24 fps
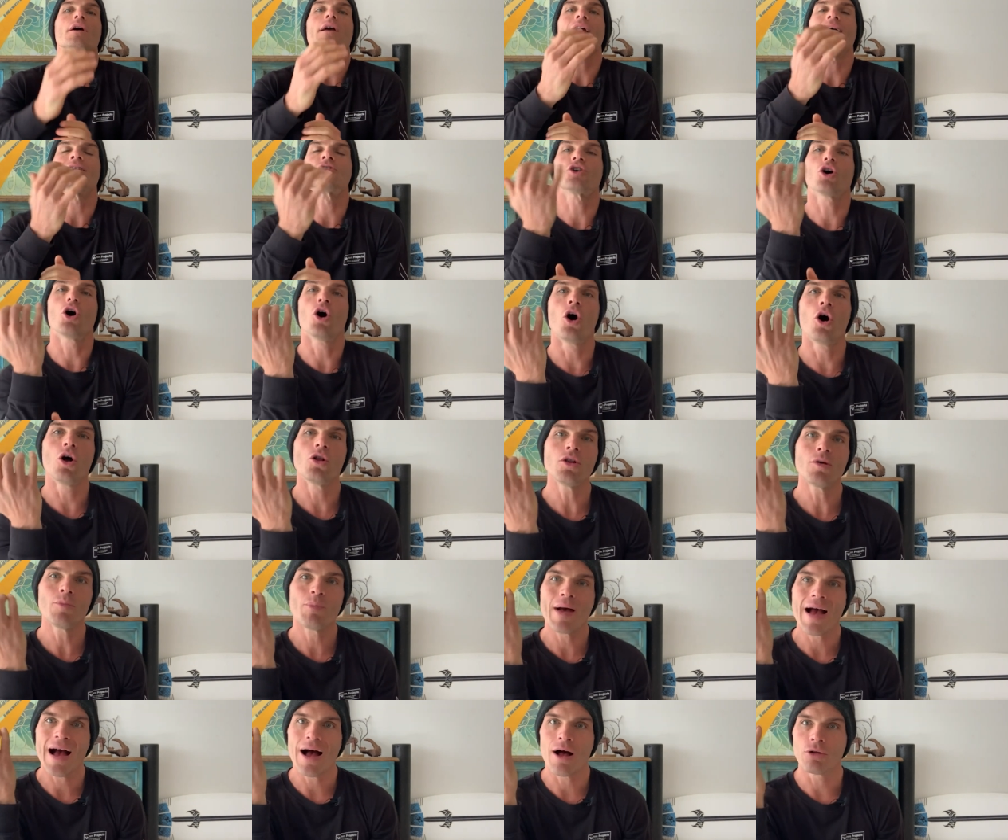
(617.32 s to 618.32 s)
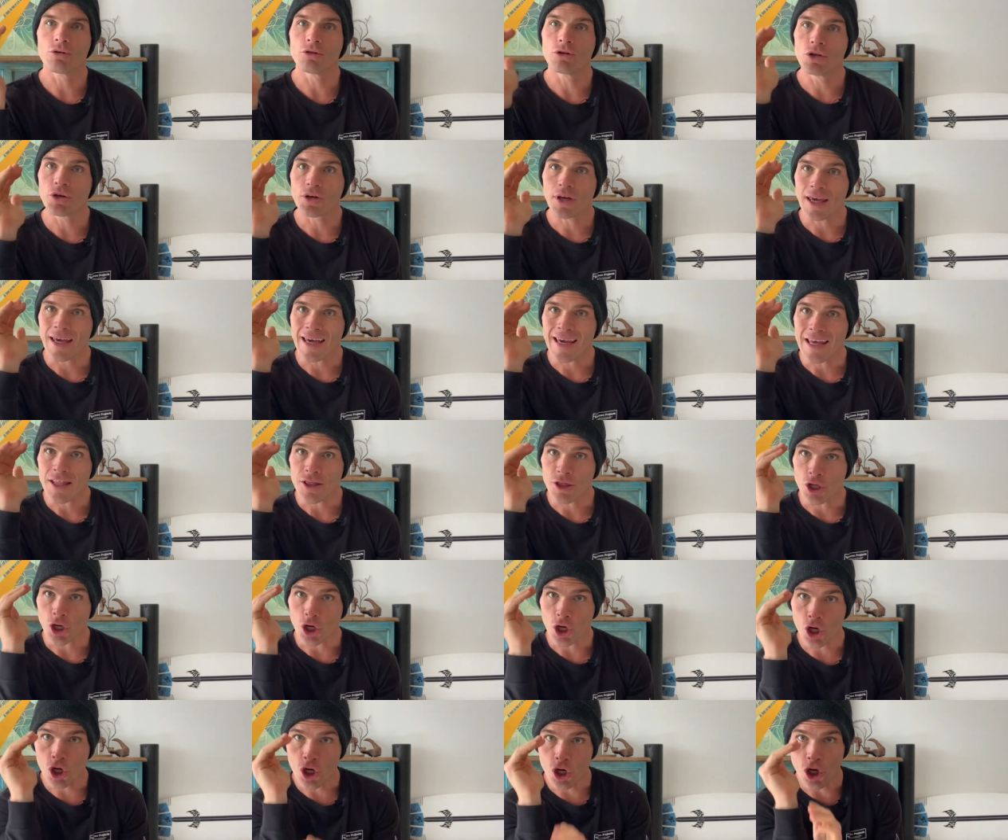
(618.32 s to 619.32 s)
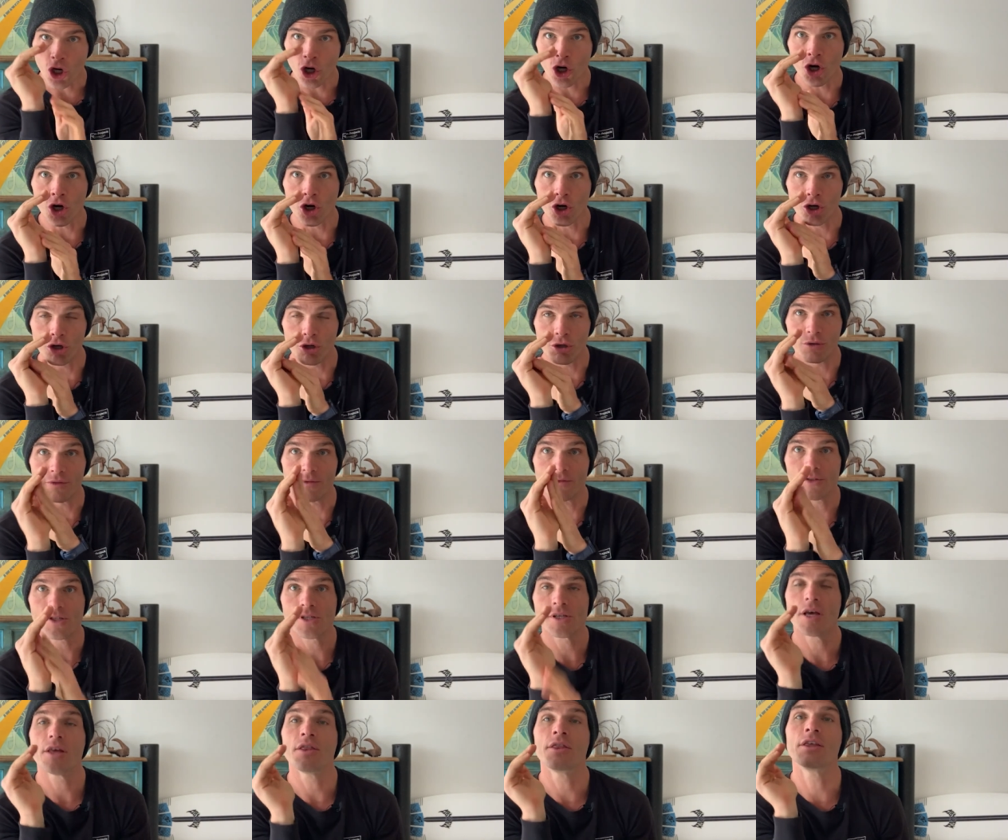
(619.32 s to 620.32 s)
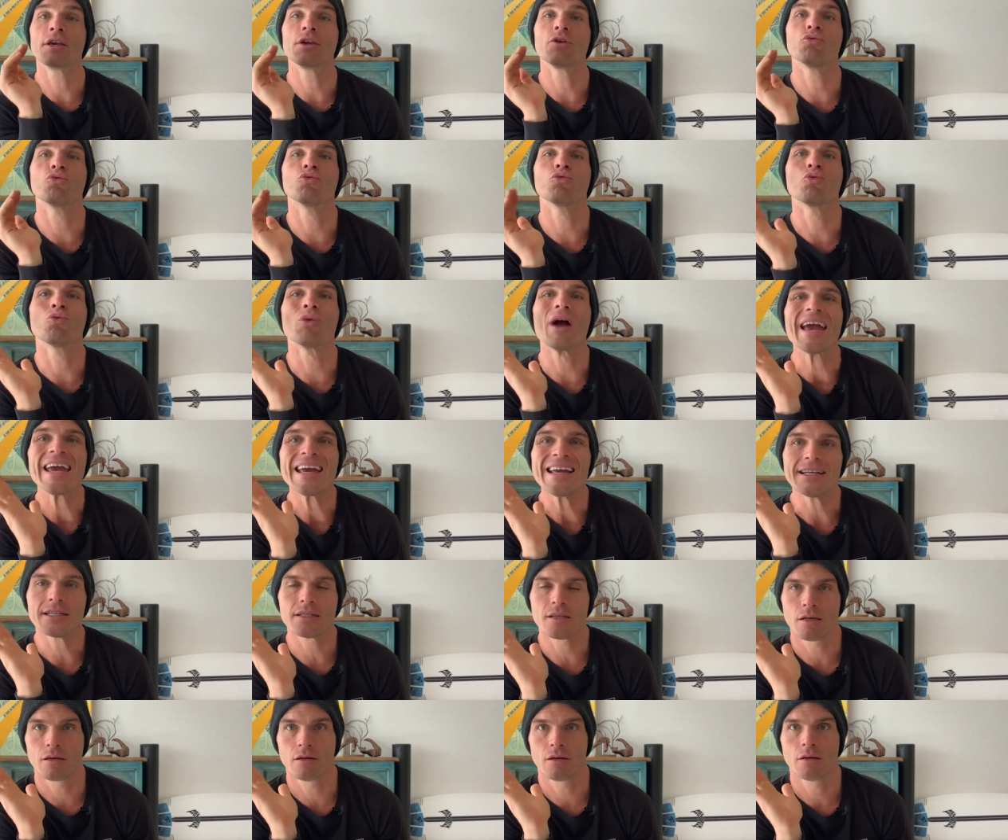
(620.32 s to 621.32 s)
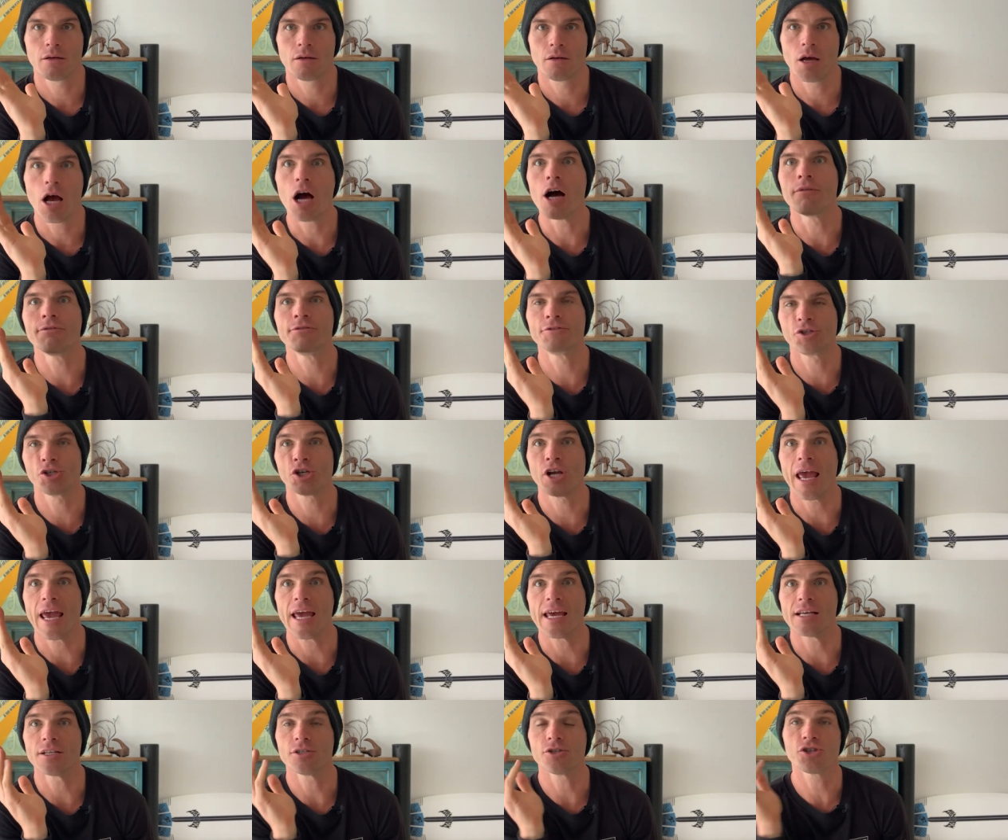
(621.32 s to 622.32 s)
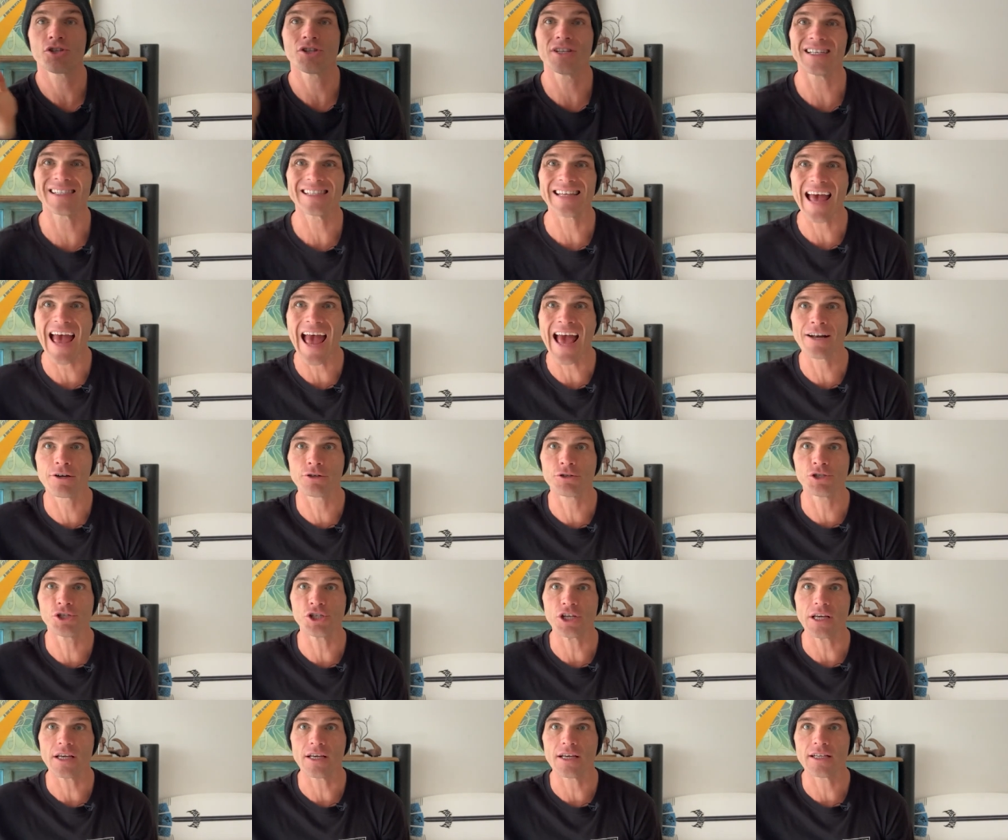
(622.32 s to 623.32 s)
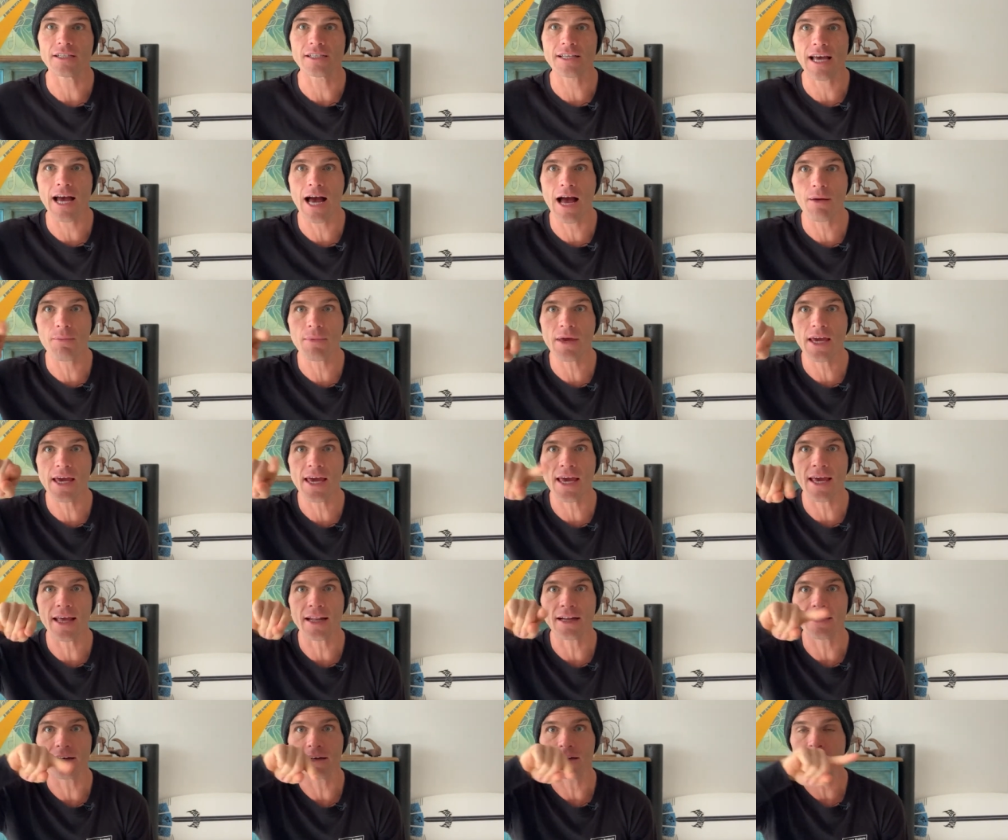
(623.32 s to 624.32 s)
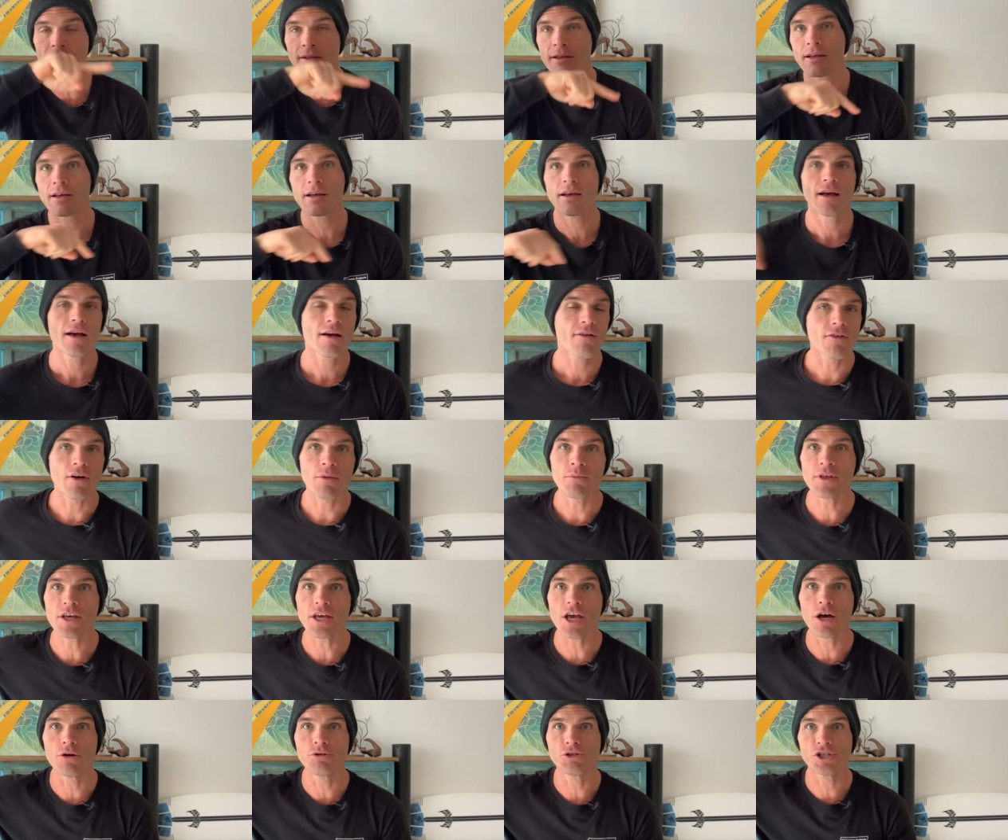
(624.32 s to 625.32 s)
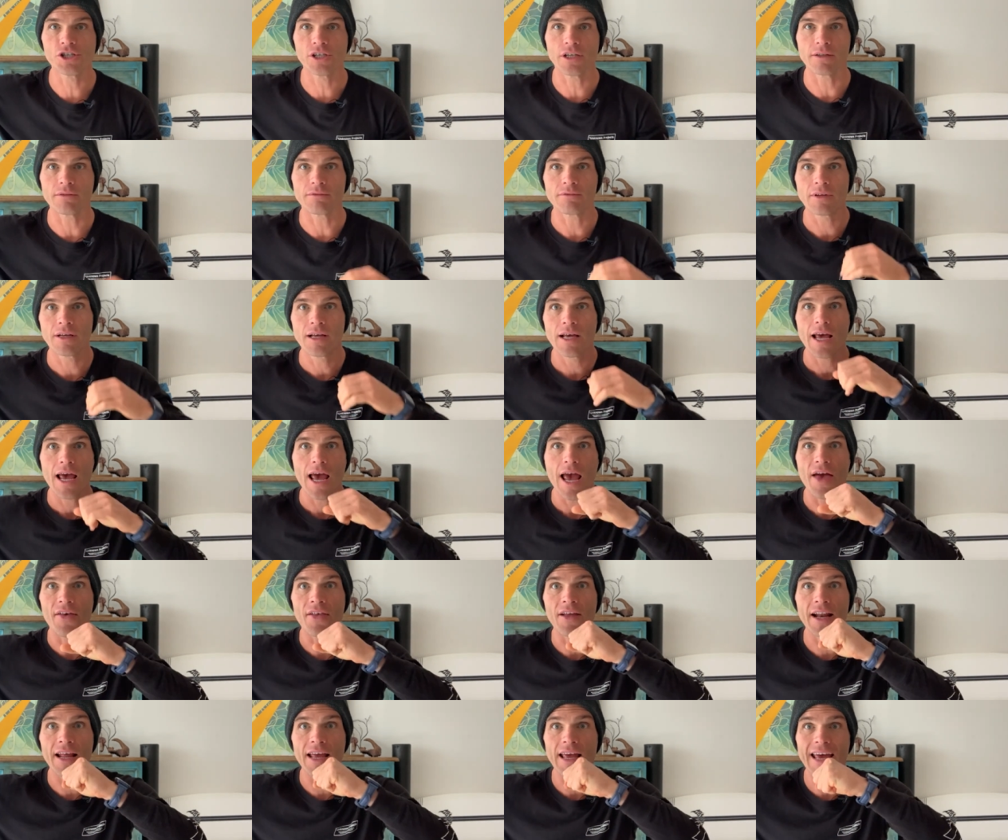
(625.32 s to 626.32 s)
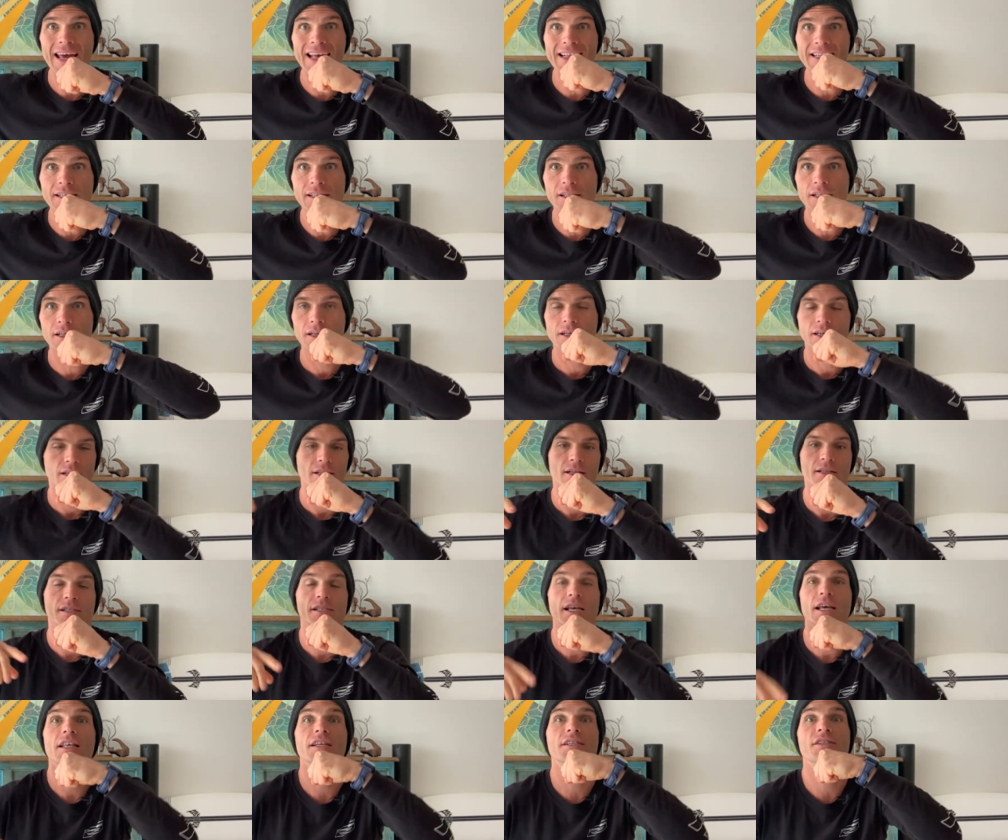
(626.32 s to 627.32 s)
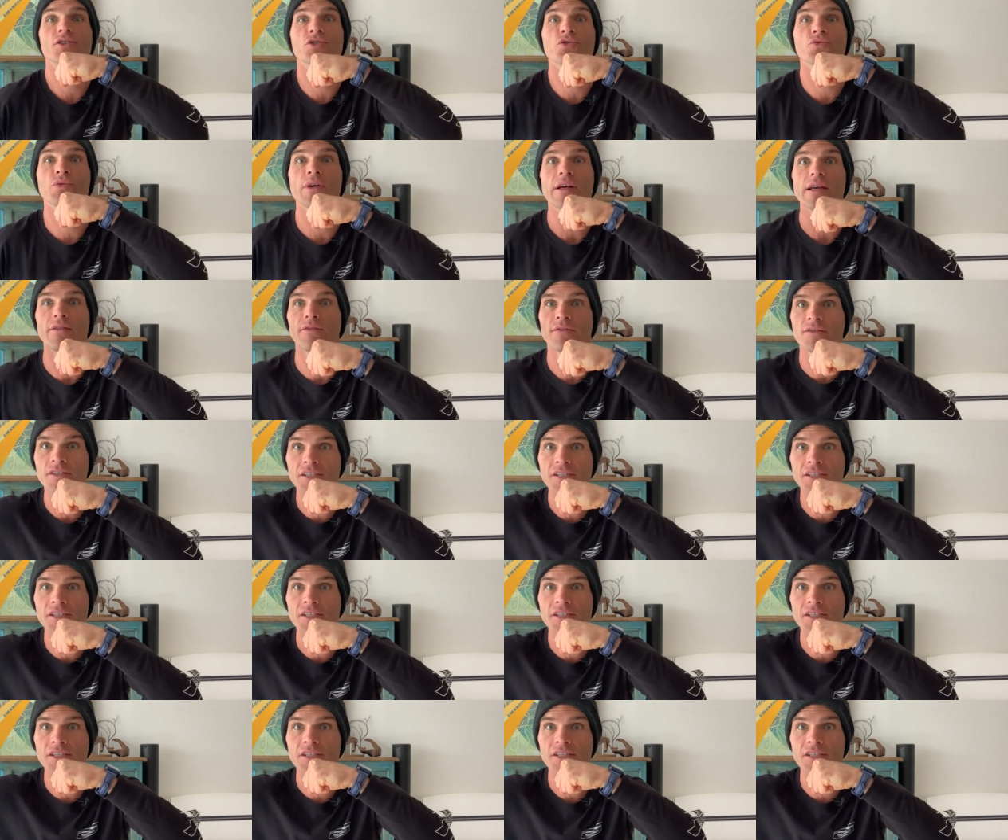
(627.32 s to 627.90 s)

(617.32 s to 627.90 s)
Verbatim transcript: it's all about looking at the curves, the rate of change. This energy is coming in from the ocean, and then it hits, let's say this is a reef.